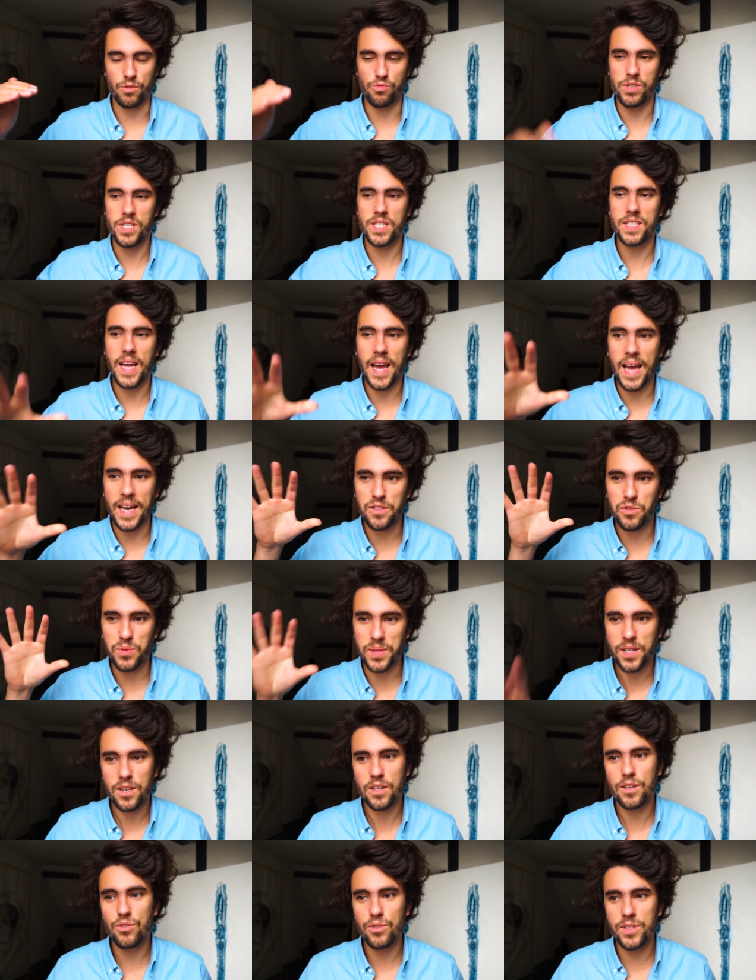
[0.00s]
reason I had to
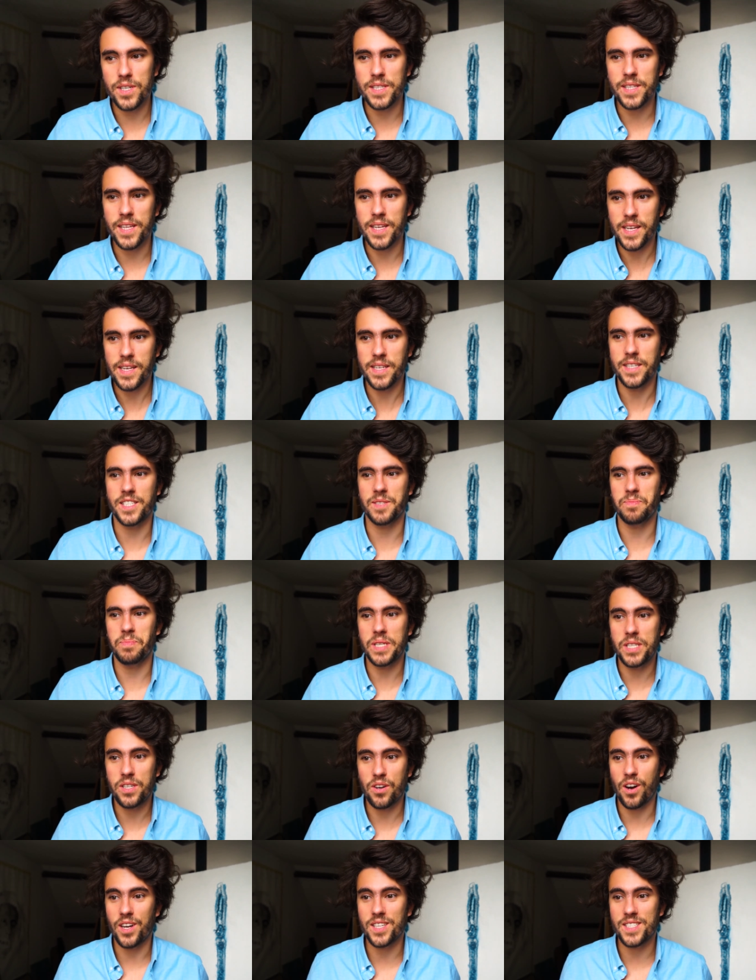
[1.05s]
include it is
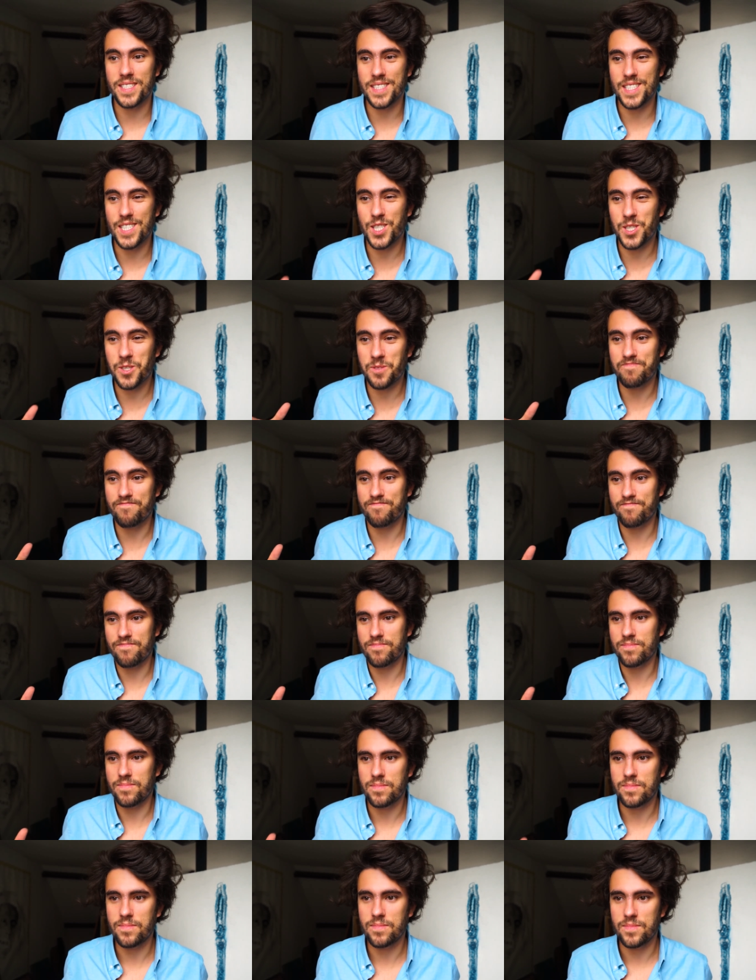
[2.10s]
because it's
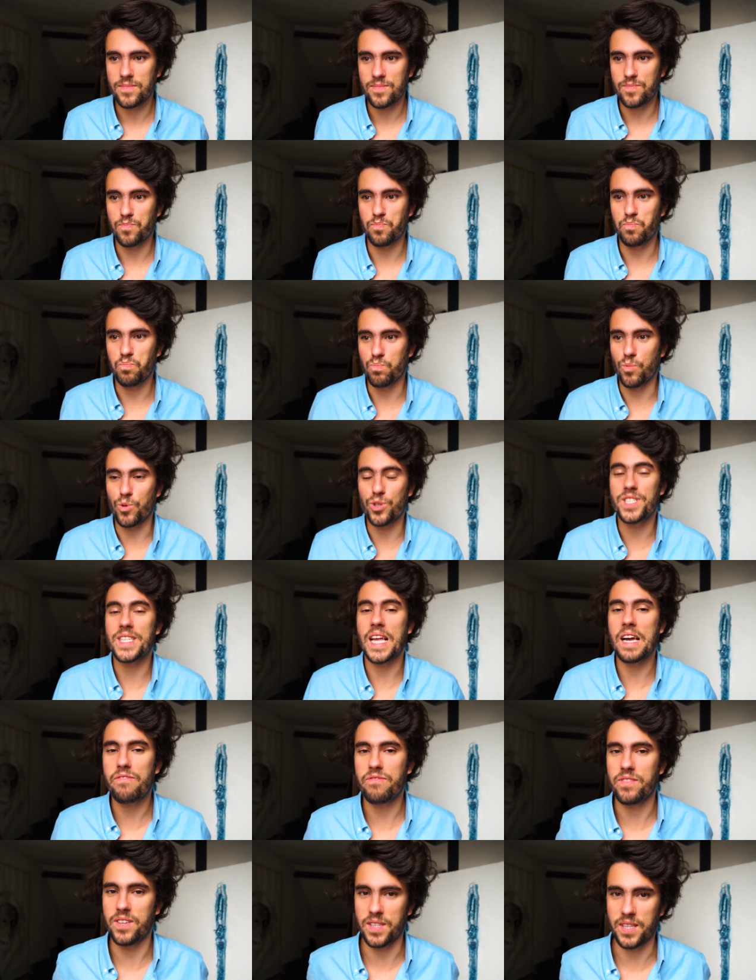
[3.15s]
most
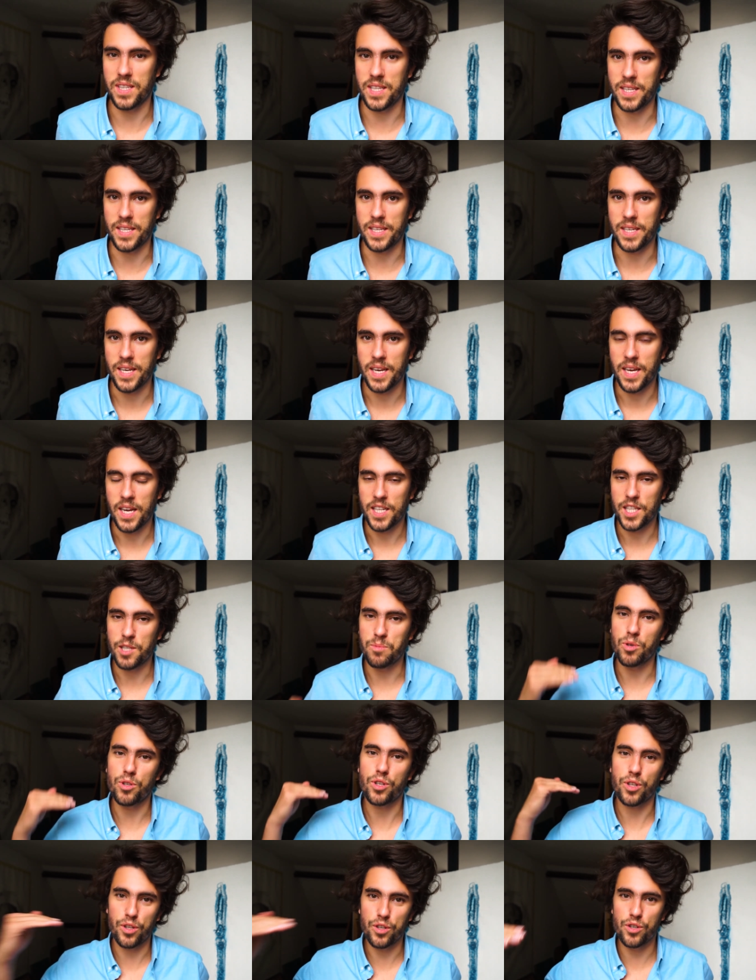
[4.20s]
definitely the
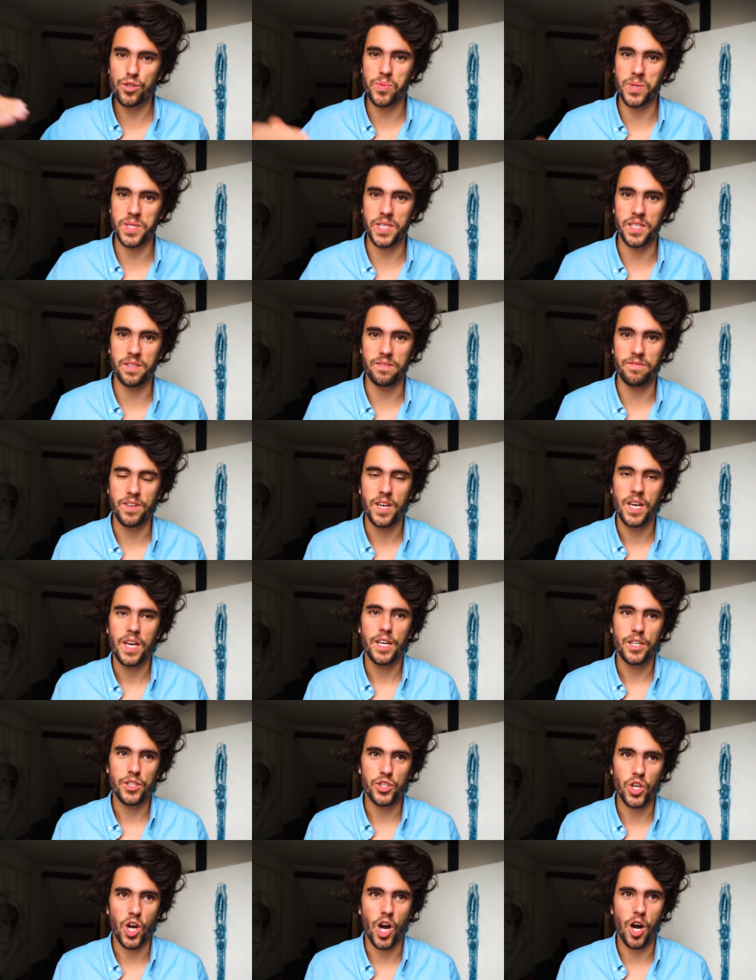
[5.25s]
most lucrative
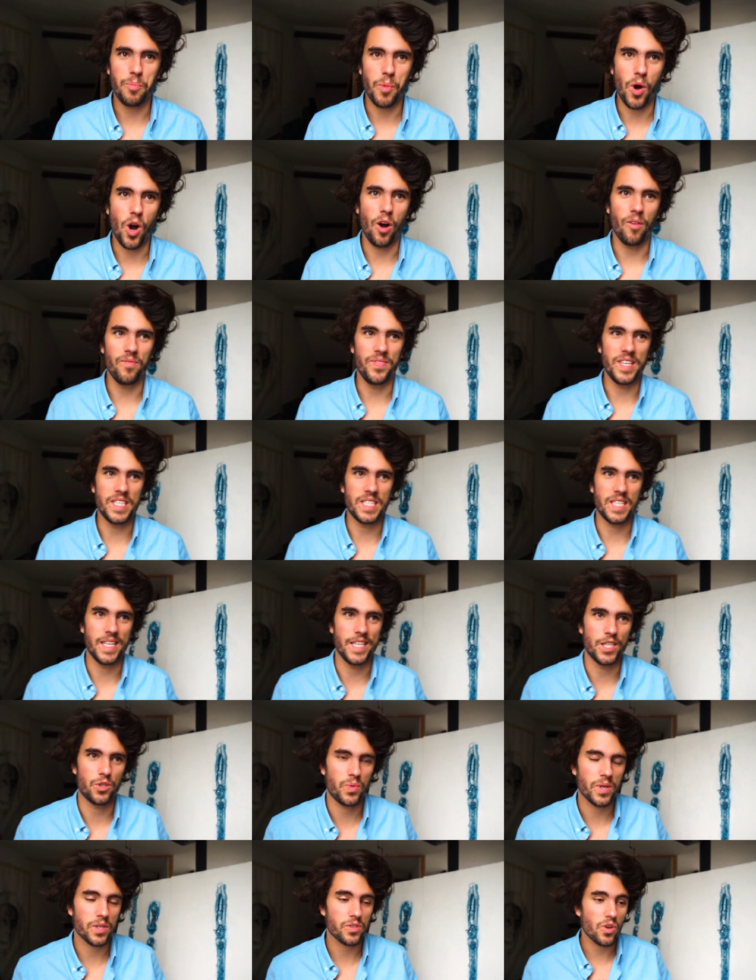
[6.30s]
job on this
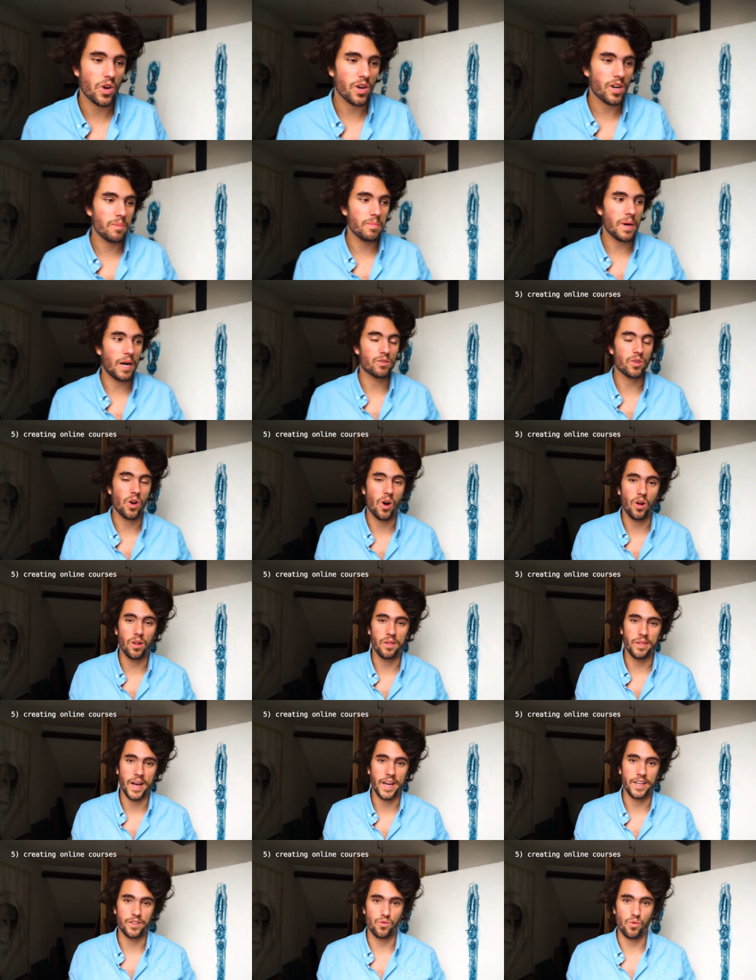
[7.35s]
list. We are talking about
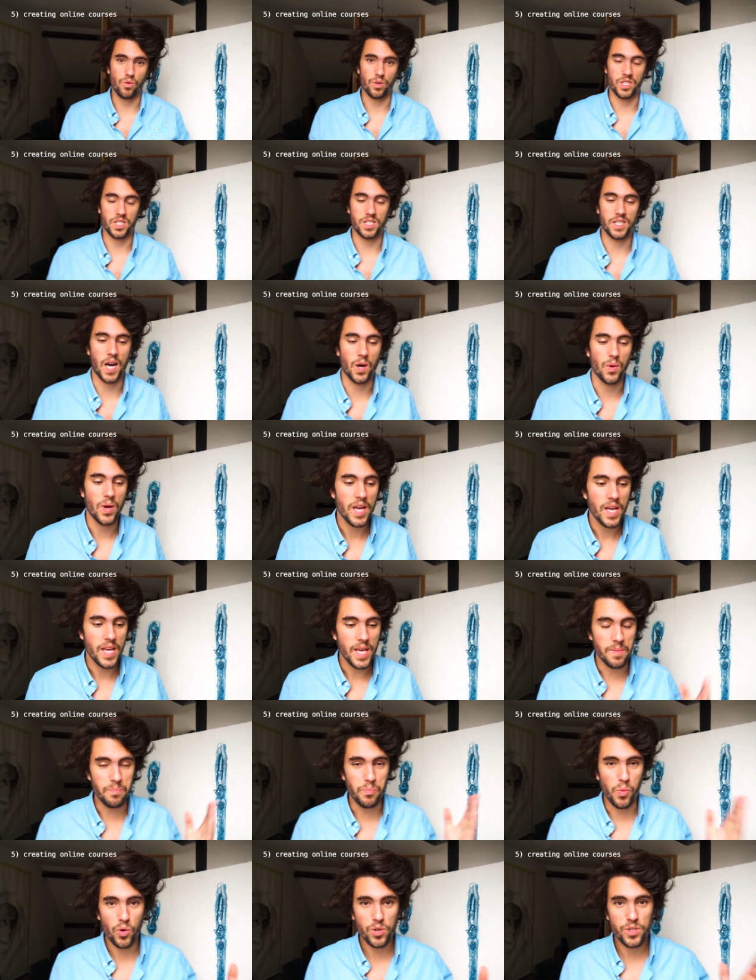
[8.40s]
online courses. Now,
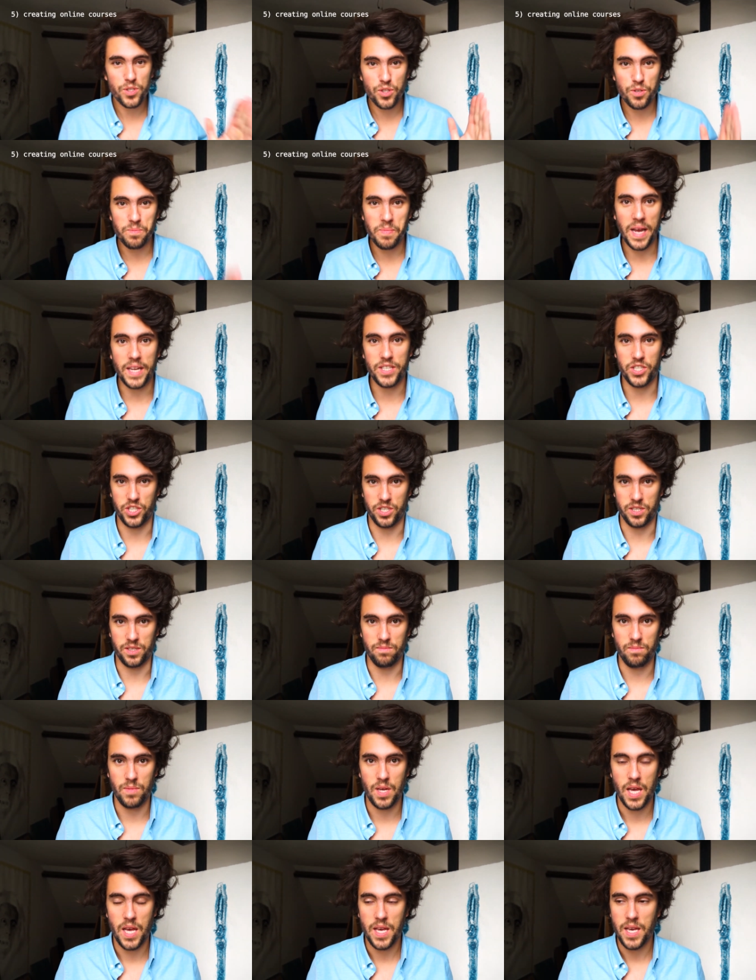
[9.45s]
important to mention
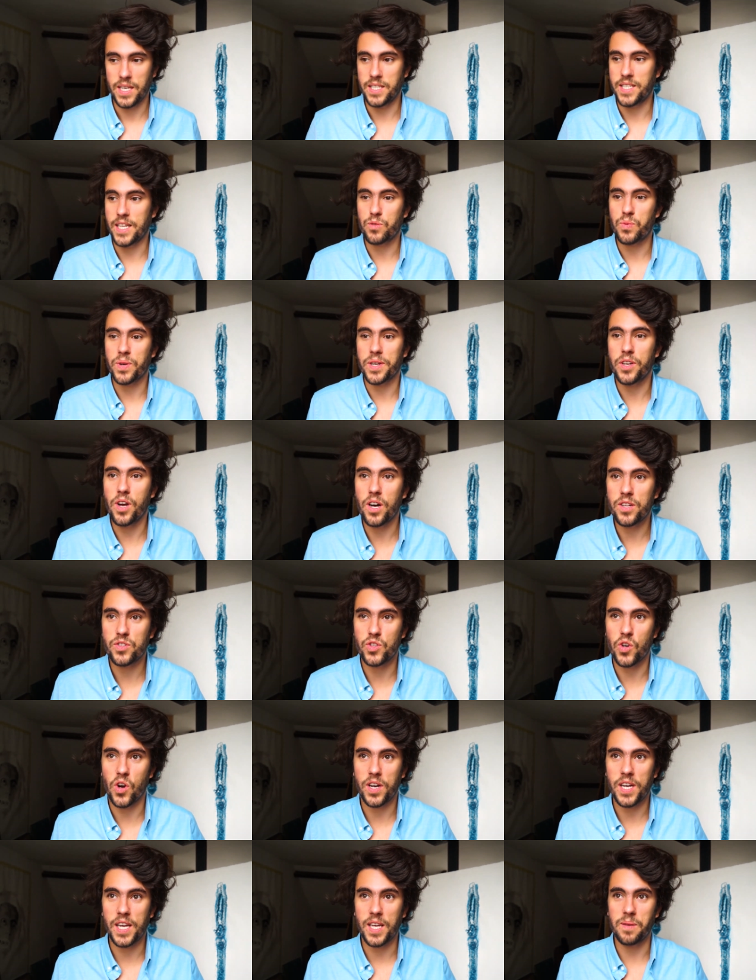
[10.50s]
is that we're not
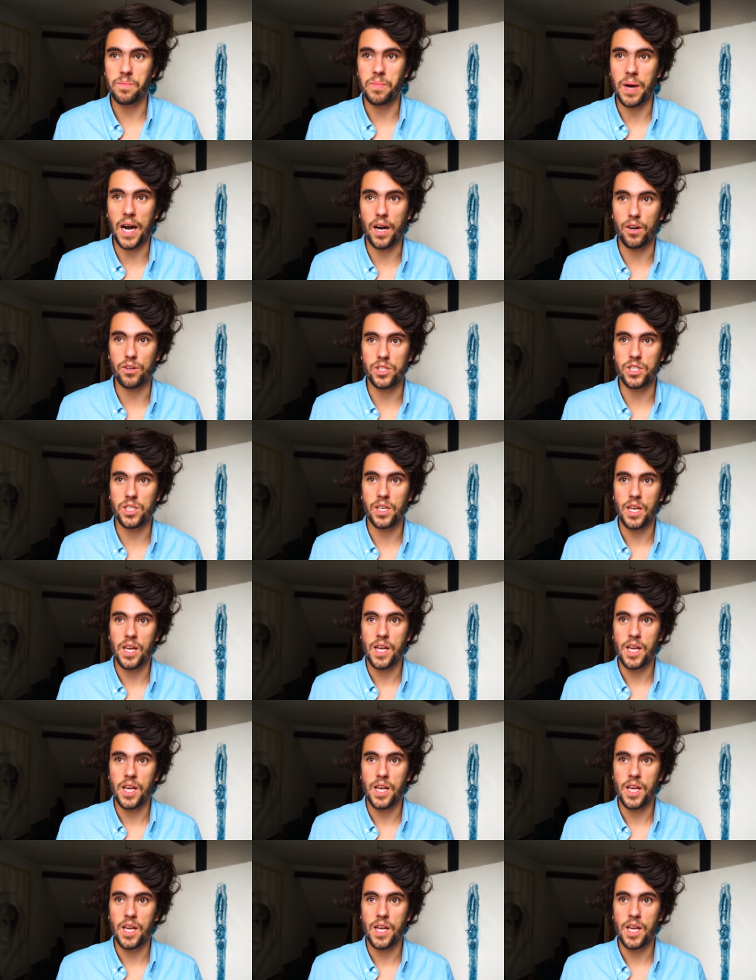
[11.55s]
talking about